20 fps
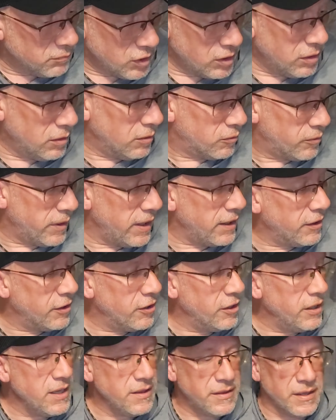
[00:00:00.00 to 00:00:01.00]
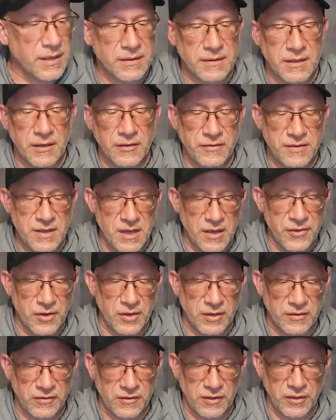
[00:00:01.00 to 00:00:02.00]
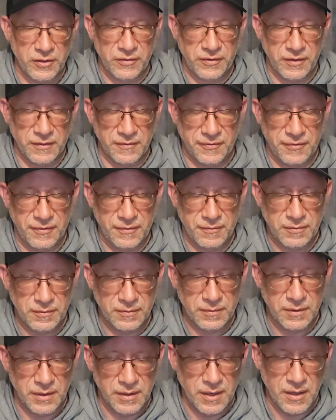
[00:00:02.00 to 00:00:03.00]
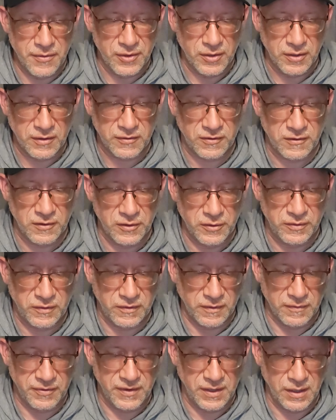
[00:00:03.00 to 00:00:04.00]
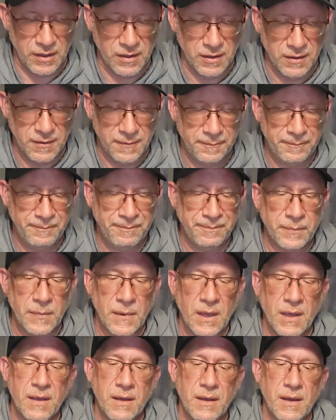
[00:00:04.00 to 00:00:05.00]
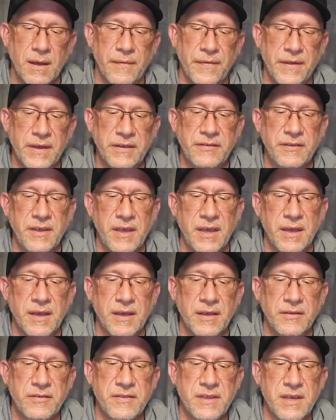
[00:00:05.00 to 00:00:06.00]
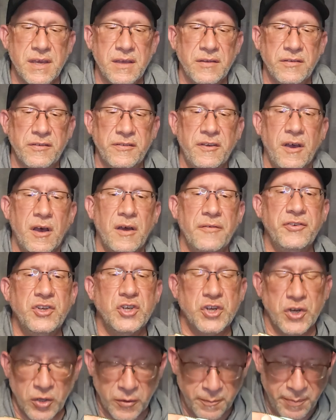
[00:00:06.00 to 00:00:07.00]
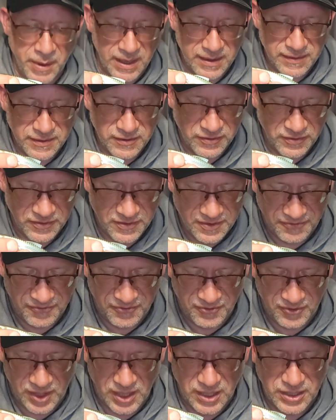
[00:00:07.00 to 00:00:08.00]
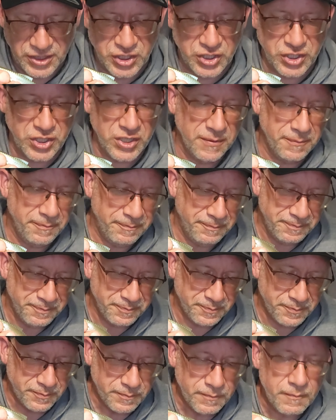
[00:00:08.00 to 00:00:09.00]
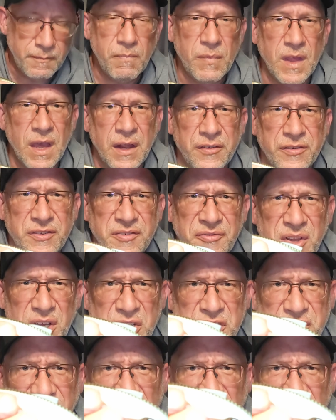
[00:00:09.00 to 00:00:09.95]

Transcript: Oh, right underneath it, there's the other exclusive. Another exclusive here. And this is the soft jerk bait. This is the Flush. And it's the Flush